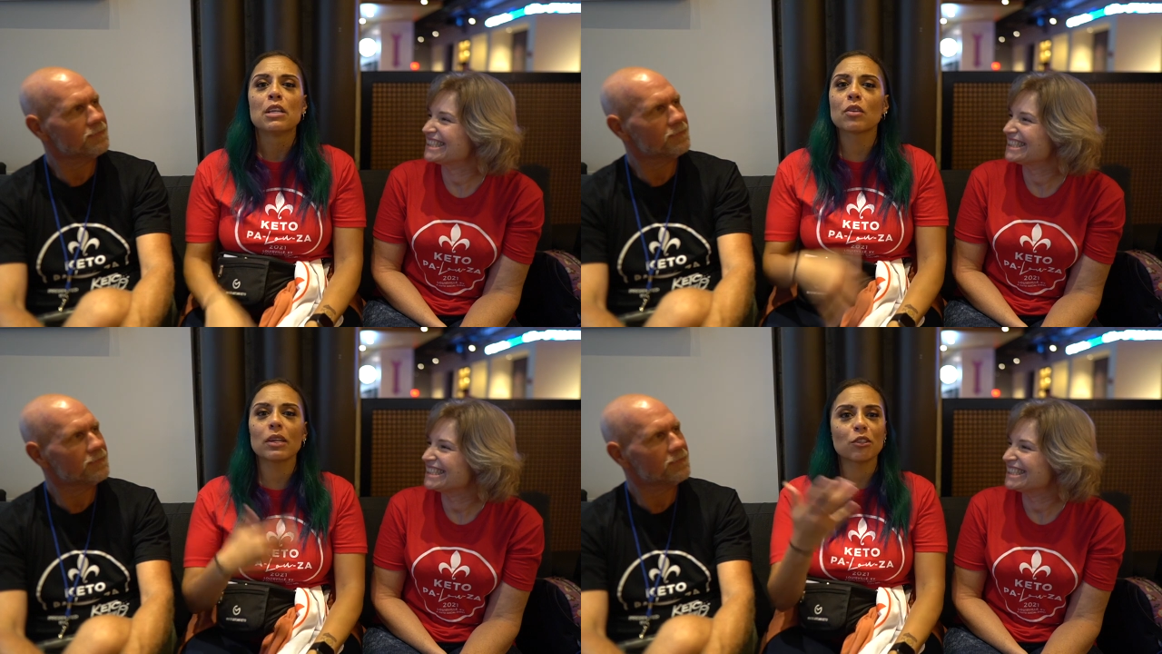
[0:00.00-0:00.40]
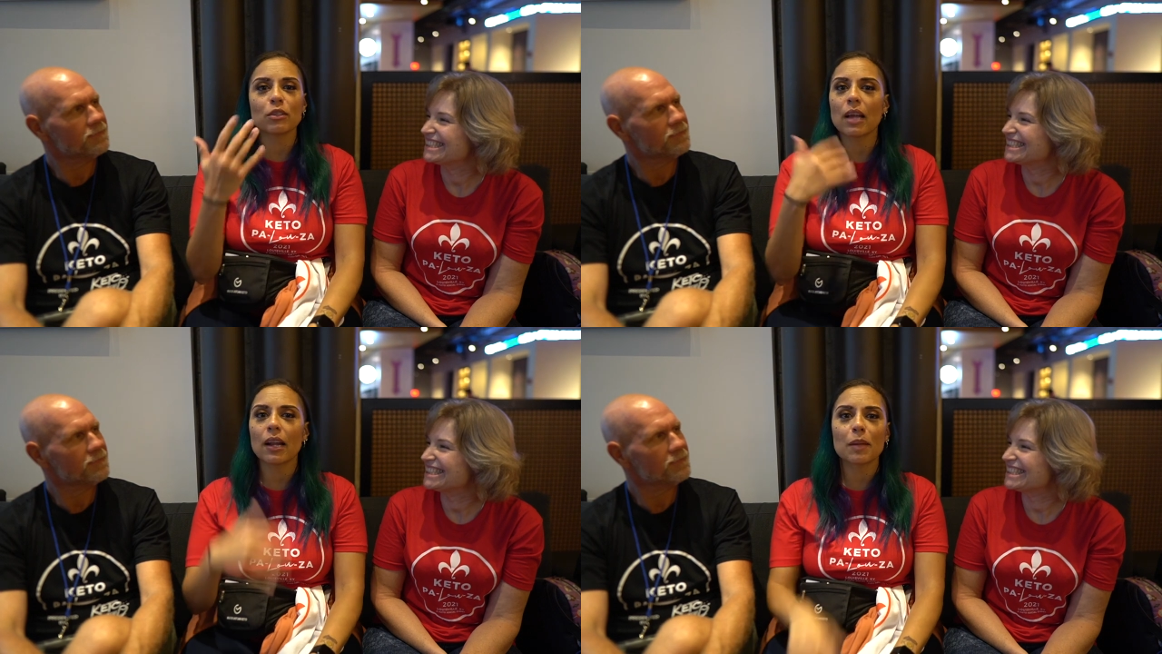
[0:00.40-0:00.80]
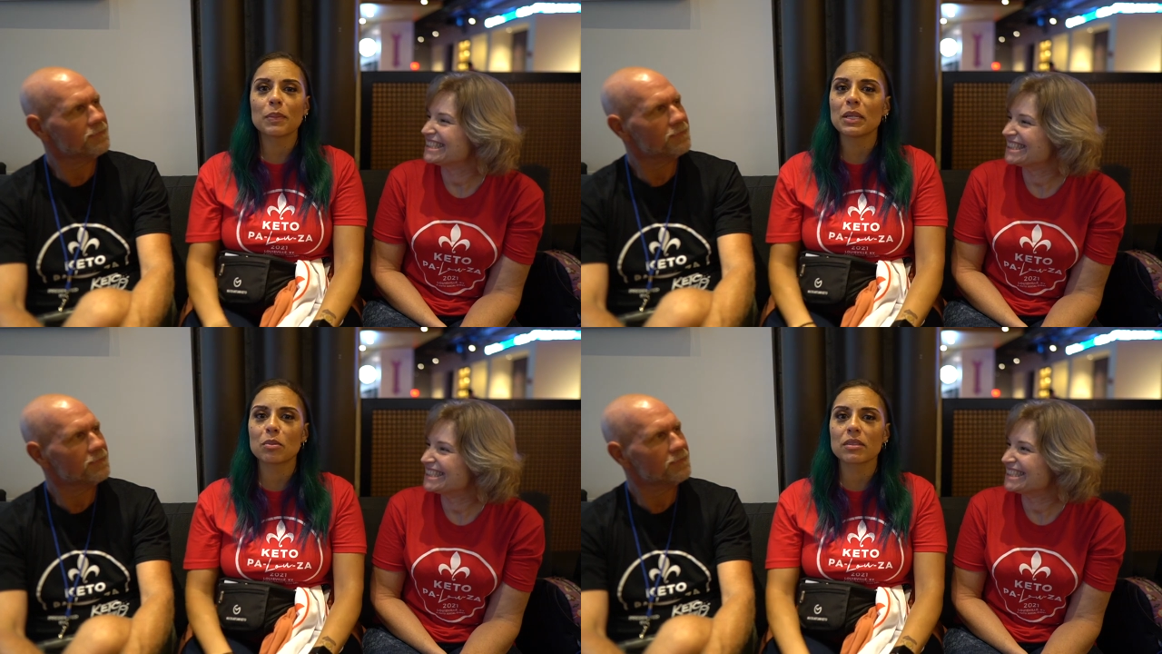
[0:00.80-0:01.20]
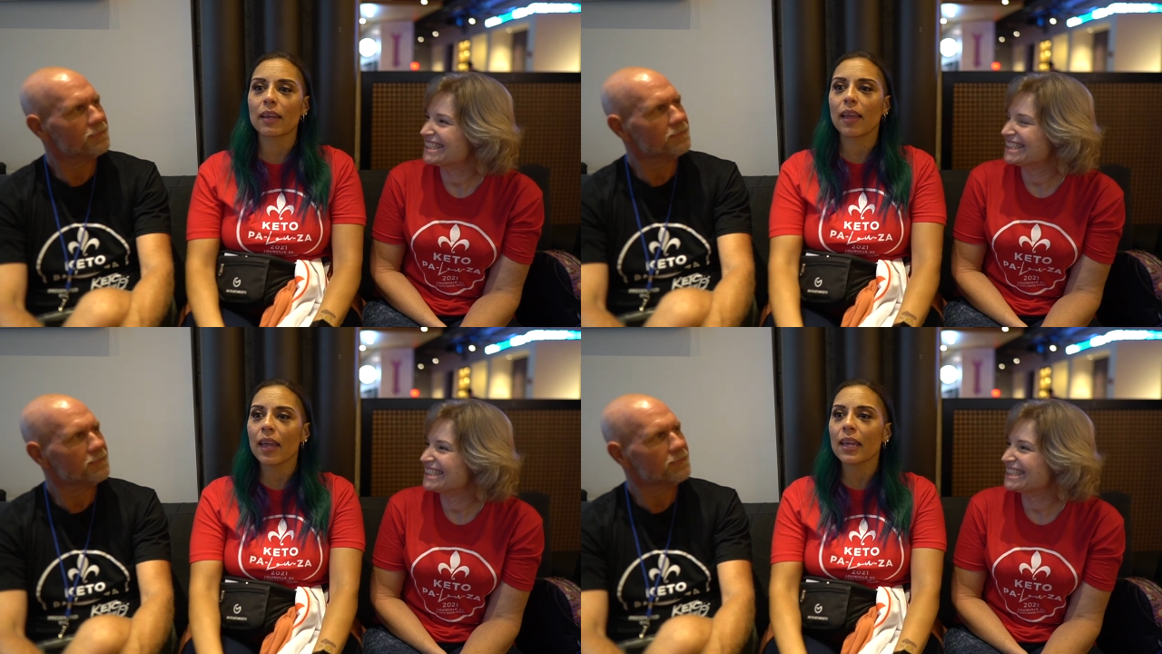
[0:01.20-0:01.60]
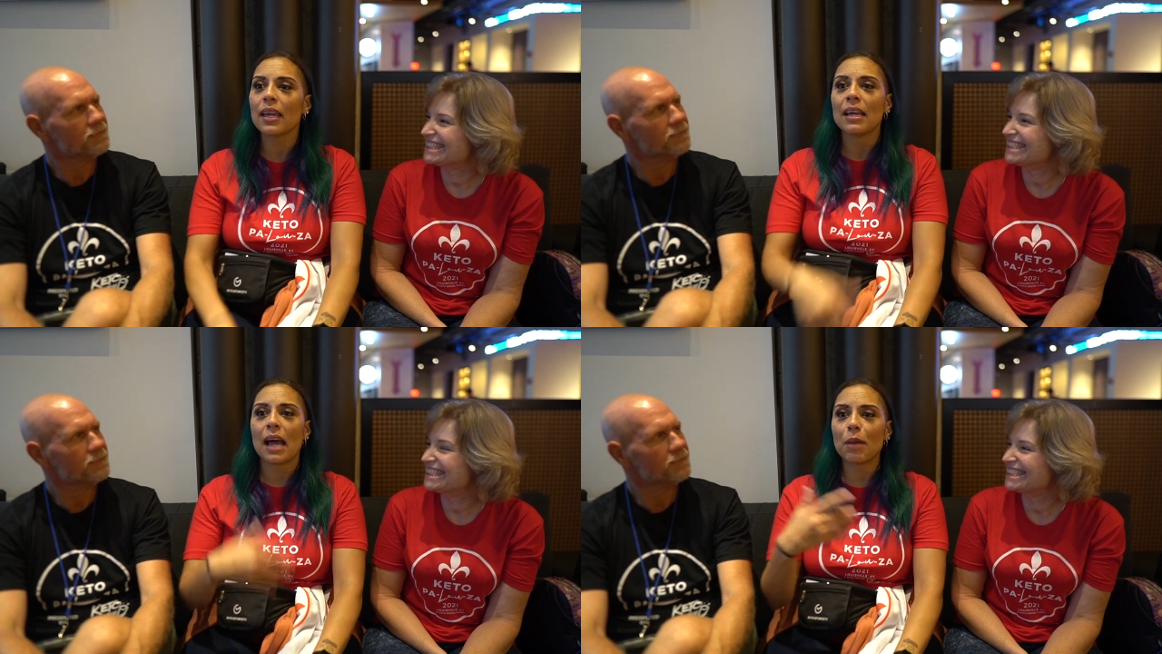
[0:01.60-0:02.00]
Speaker 1: So he just got up and he was like, hey,
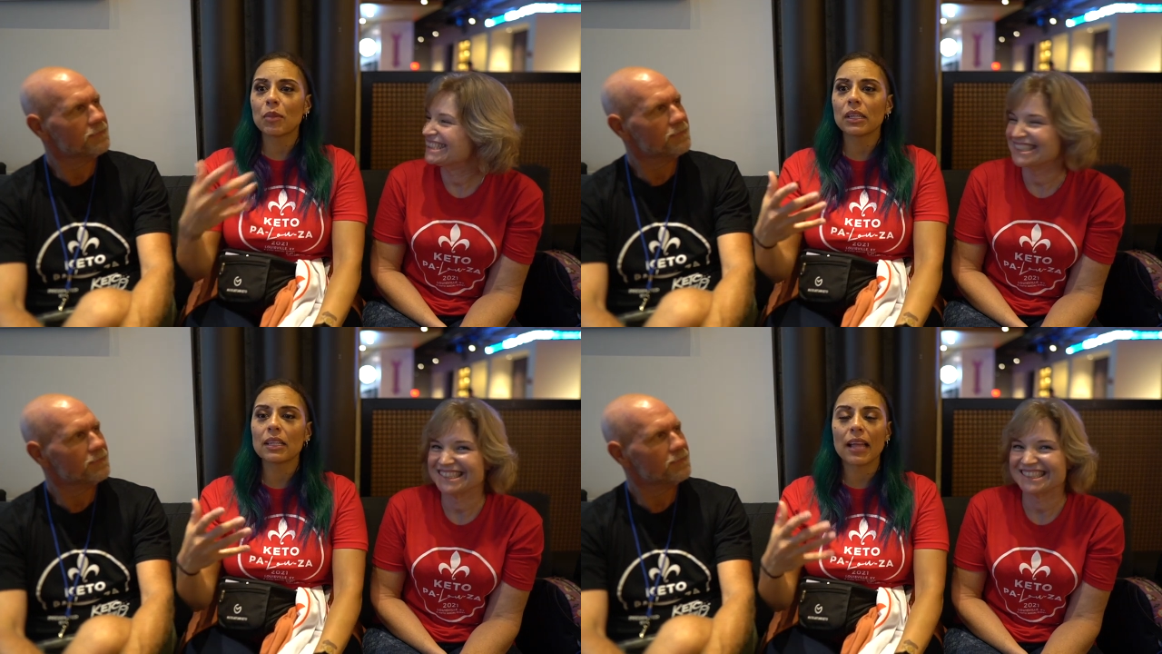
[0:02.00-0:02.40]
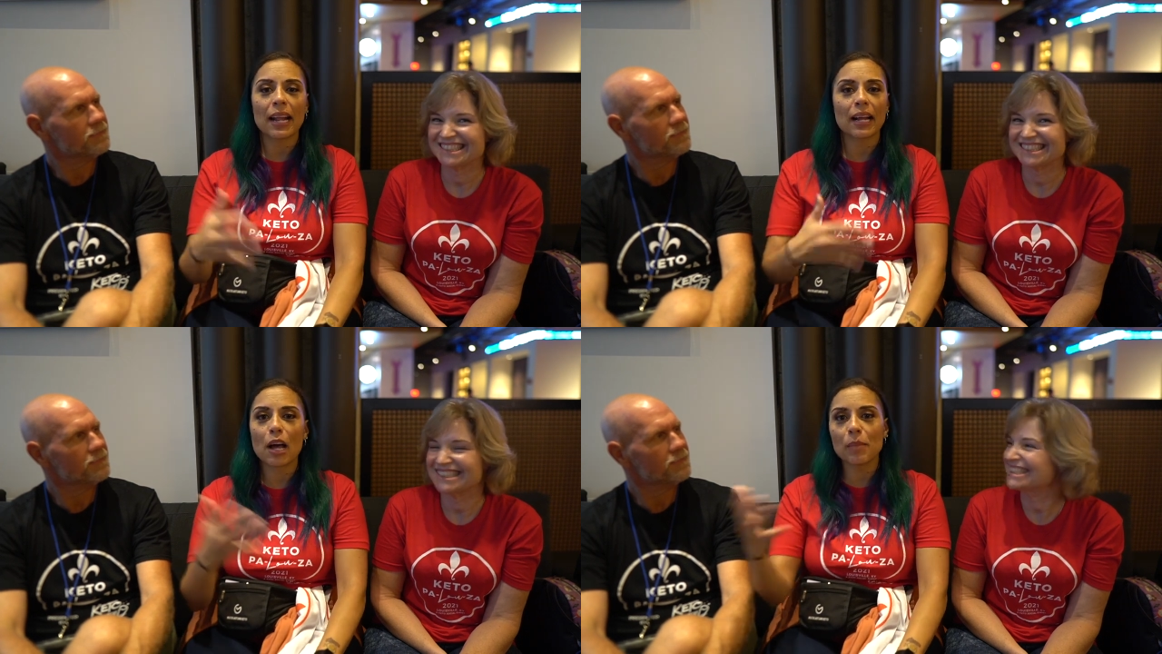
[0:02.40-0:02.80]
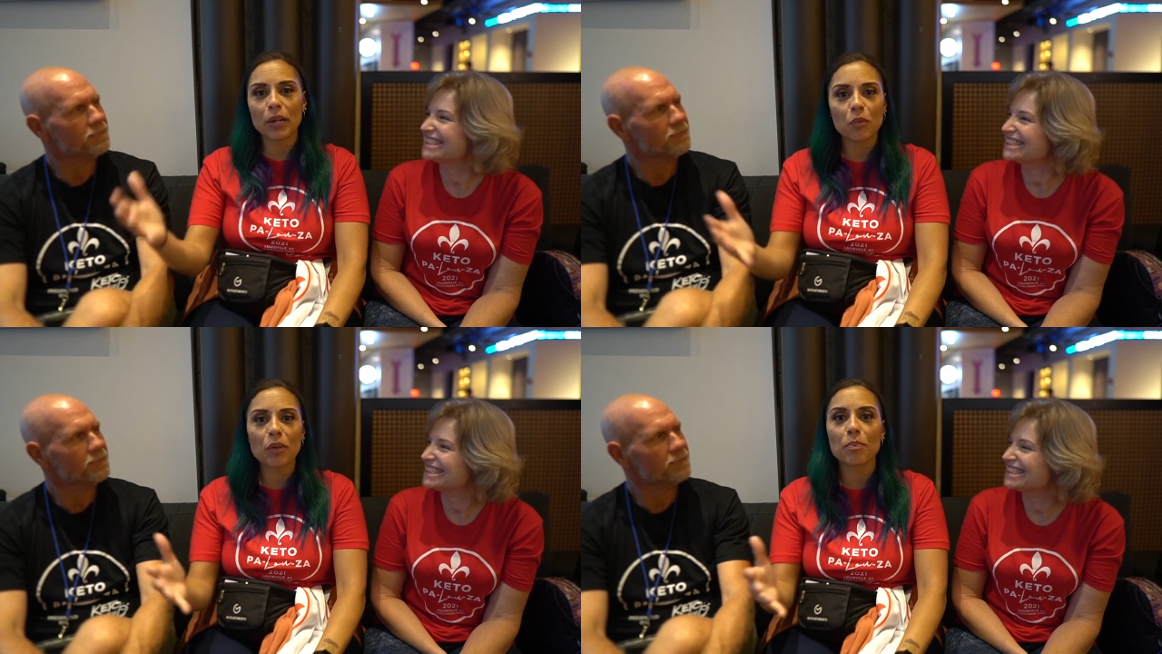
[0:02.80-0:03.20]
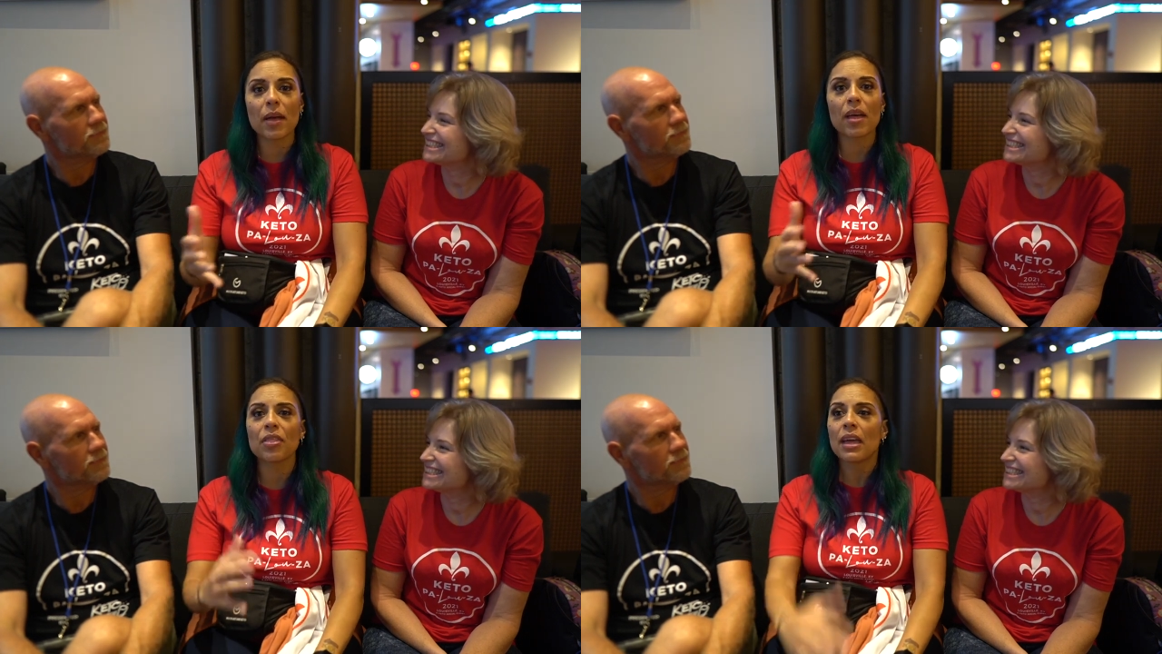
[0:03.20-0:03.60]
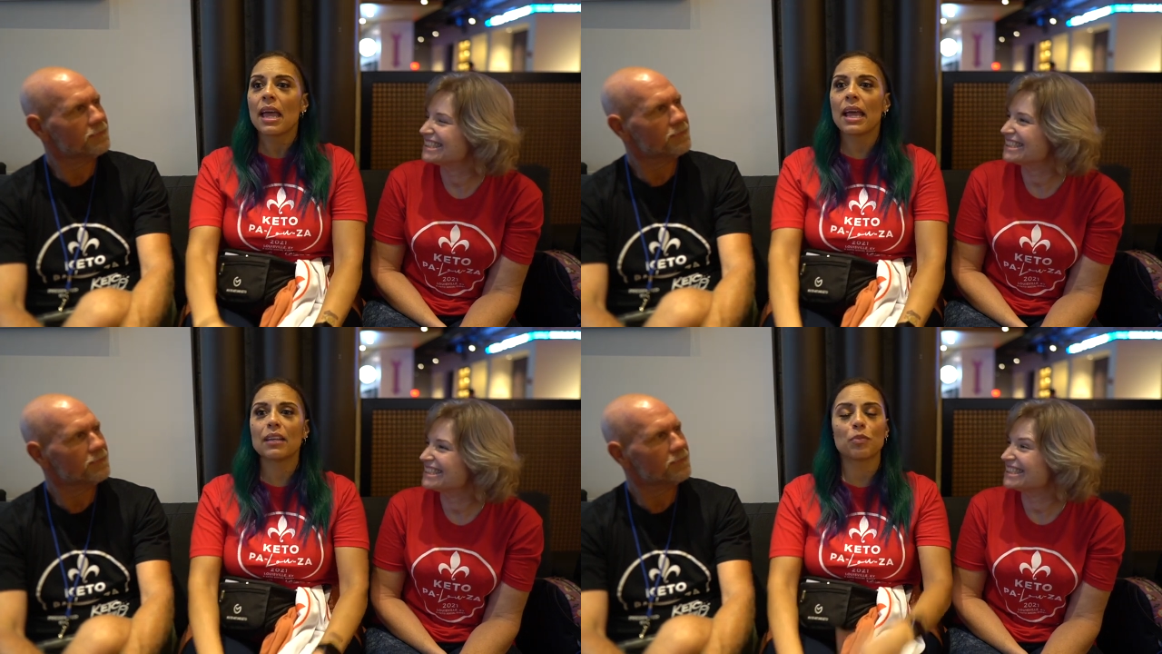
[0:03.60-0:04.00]
I'm really glad I come here with Beth,
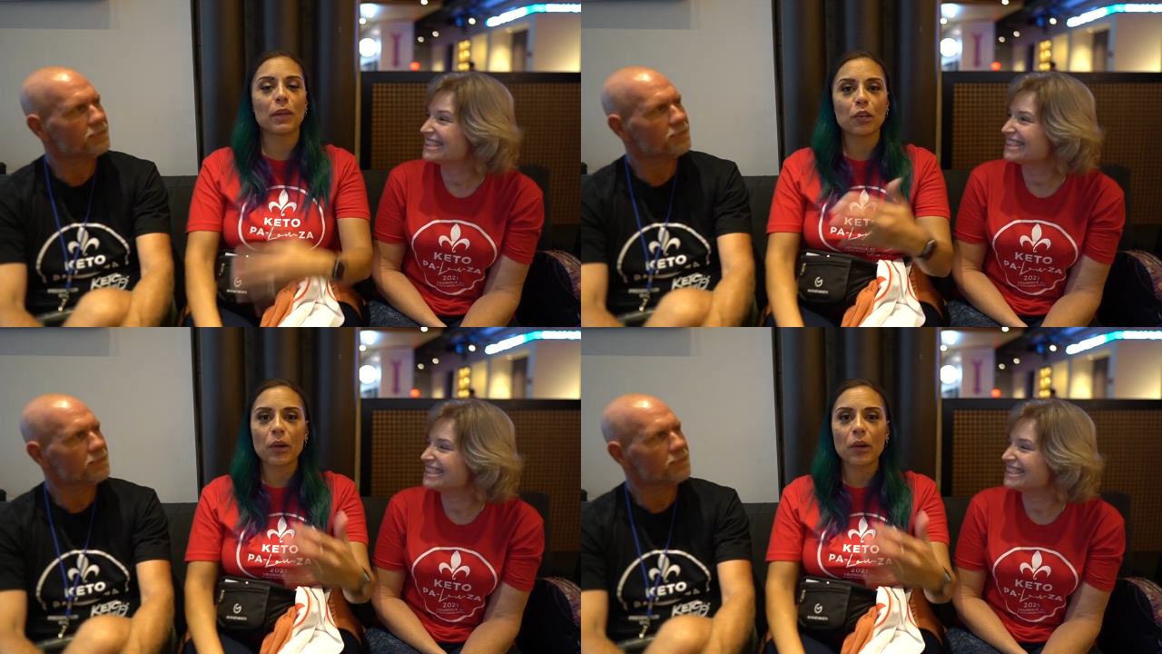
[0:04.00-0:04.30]
and it's been a